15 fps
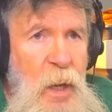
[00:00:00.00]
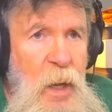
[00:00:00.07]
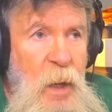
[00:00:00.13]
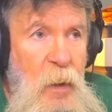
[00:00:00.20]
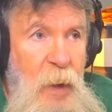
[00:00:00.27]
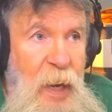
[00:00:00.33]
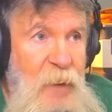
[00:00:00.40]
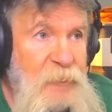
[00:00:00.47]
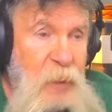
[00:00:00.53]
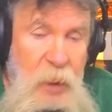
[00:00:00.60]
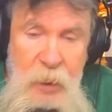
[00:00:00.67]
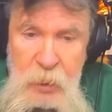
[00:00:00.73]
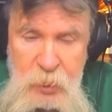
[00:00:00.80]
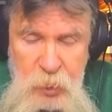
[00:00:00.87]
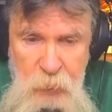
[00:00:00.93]
I
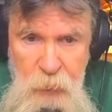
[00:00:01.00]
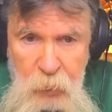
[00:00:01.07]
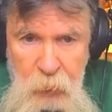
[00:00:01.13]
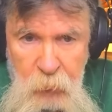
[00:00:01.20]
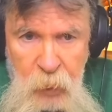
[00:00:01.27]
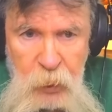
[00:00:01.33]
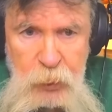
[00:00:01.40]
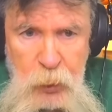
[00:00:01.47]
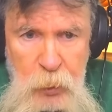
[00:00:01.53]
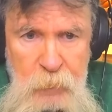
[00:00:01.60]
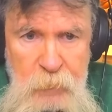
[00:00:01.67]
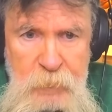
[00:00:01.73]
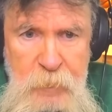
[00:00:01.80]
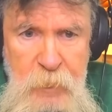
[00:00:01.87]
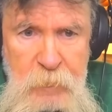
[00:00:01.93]
think it's a regression.
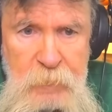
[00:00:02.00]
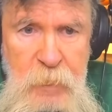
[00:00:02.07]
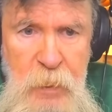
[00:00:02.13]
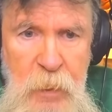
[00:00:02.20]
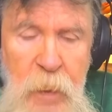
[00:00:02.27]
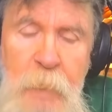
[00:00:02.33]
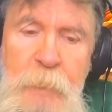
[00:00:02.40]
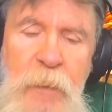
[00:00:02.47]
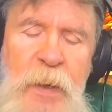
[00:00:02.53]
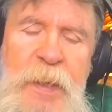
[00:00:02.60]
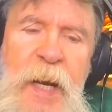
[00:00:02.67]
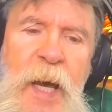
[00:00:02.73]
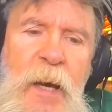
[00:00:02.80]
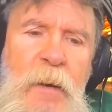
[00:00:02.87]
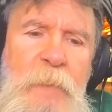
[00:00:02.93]
But
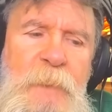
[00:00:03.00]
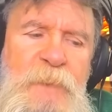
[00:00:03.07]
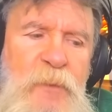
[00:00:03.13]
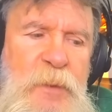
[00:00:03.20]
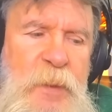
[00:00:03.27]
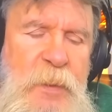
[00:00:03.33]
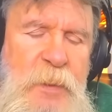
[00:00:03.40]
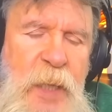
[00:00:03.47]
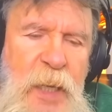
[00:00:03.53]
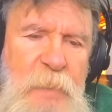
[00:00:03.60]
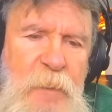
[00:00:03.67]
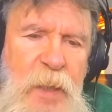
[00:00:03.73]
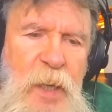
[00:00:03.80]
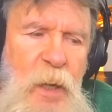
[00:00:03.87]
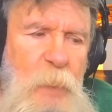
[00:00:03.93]
now, for
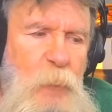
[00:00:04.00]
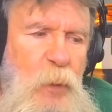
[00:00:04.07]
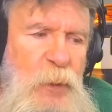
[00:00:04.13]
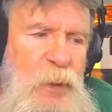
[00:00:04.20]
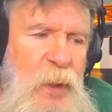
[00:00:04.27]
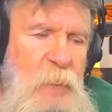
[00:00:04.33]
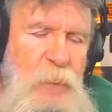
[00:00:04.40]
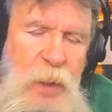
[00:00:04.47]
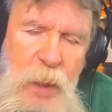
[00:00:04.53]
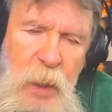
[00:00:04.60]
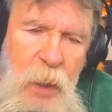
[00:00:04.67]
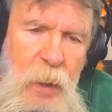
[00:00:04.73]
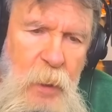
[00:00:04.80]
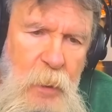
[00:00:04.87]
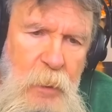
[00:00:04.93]
teaming up with him
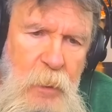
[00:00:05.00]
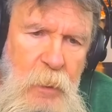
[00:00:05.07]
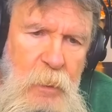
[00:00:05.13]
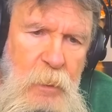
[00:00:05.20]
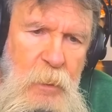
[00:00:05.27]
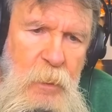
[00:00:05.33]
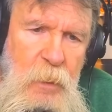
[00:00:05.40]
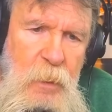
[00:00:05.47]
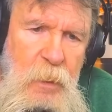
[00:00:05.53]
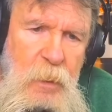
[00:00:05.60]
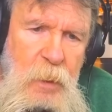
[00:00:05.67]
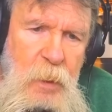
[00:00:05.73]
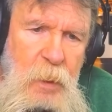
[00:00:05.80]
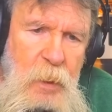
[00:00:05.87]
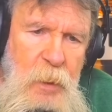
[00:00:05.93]
again,
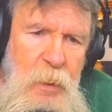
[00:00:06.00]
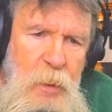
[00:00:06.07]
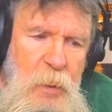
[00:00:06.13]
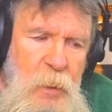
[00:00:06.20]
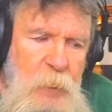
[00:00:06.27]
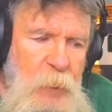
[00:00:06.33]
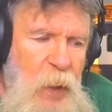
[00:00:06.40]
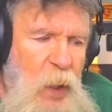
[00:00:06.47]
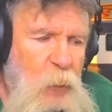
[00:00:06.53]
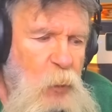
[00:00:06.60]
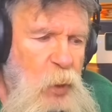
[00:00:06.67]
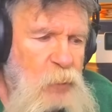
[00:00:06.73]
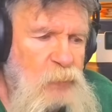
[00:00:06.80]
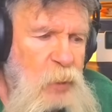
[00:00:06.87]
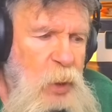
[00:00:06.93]
that
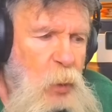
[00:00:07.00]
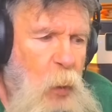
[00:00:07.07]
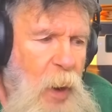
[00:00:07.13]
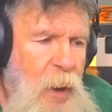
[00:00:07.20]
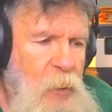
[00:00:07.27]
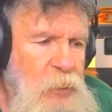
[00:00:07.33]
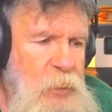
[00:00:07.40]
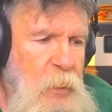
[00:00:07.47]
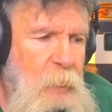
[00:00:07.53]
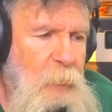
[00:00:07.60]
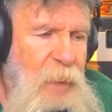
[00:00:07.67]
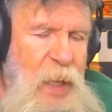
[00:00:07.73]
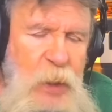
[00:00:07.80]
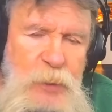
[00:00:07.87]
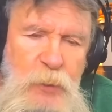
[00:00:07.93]
would require some
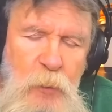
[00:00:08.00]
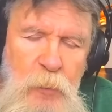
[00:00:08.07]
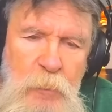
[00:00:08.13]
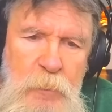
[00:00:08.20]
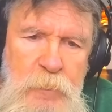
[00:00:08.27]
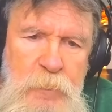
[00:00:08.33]
major,